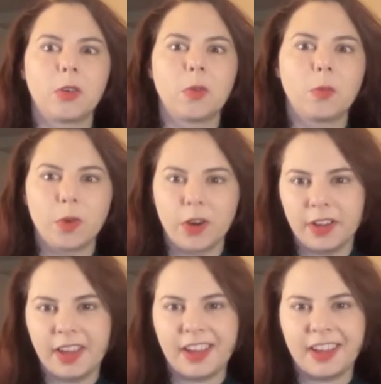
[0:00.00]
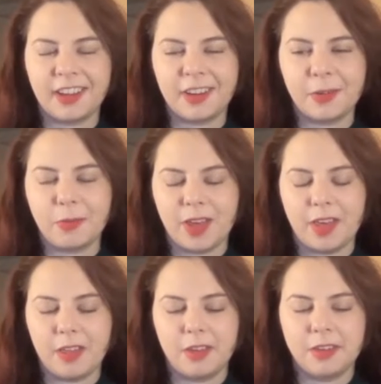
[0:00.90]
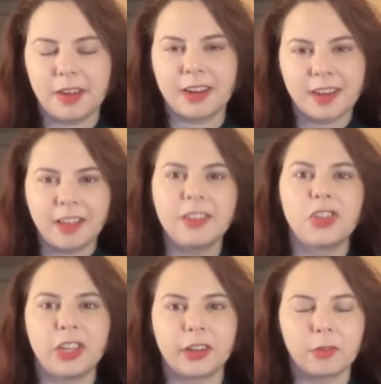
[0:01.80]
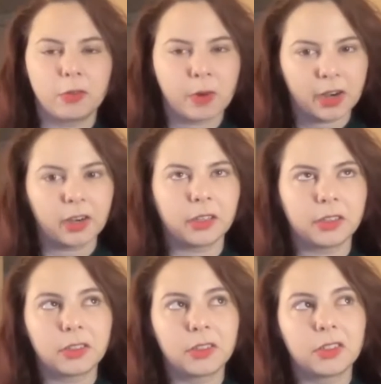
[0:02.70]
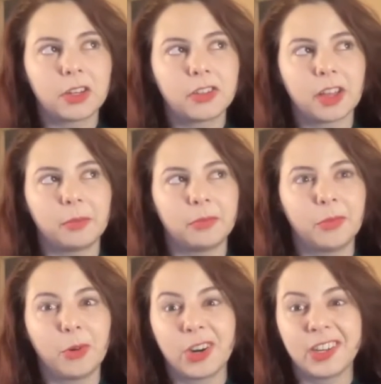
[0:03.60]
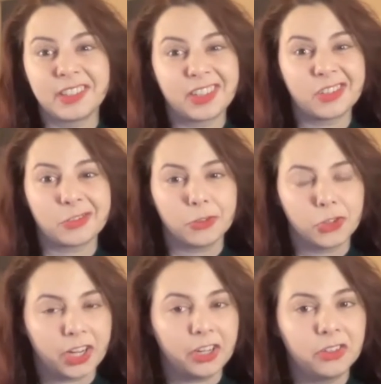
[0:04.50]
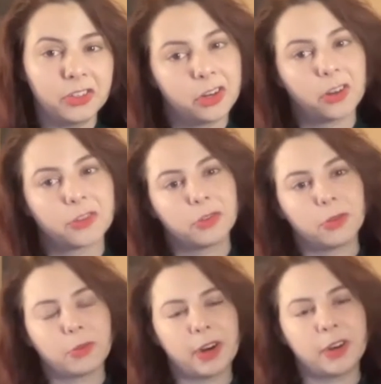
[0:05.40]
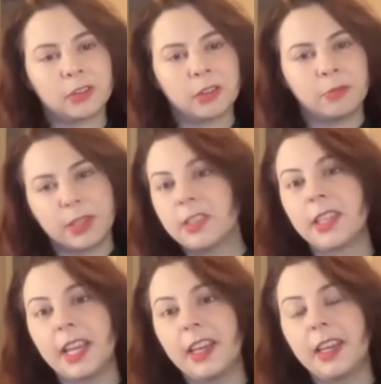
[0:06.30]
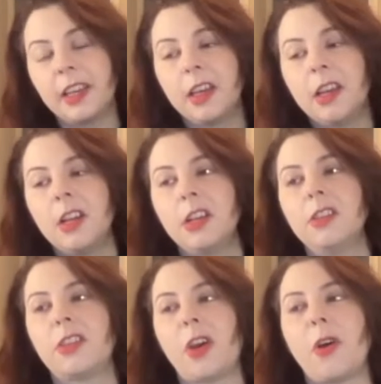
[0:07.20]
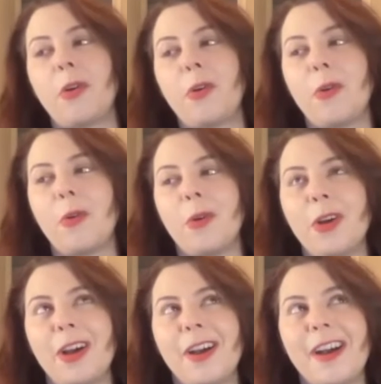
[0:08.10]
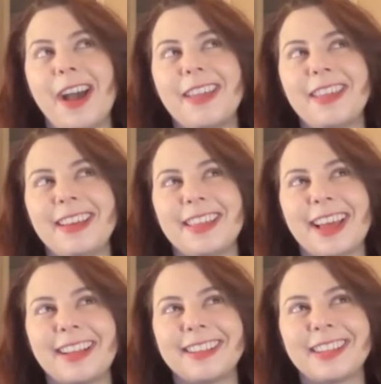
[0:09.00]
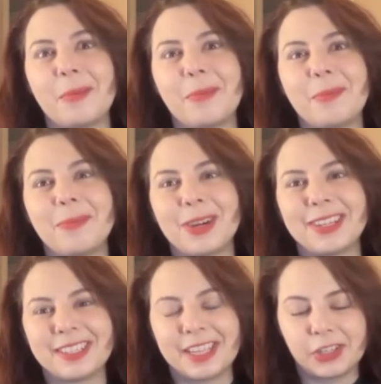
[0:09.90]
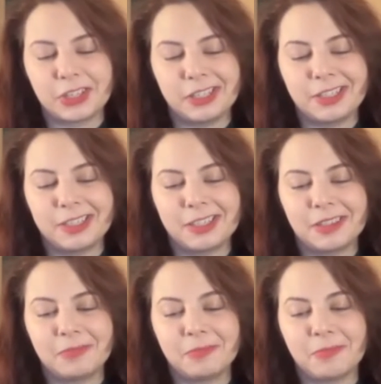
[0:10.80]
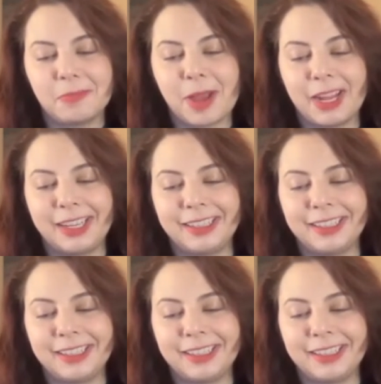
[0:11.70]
working with technology, it requires some organizational change, and it also requires some risk taking. So I think that some organizations might,